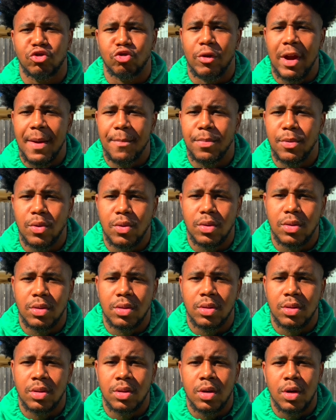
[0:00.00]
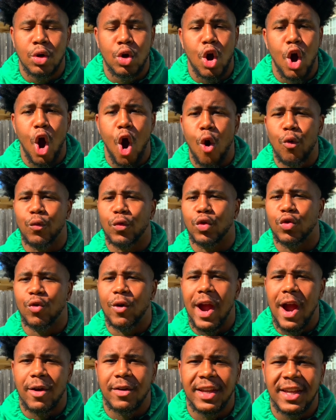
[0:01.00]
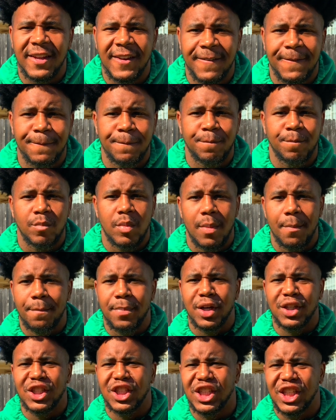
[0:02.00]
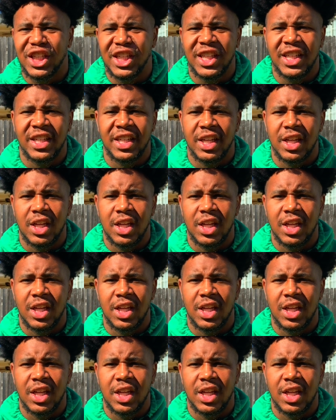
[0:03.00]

trampled, overcrowding, pushing,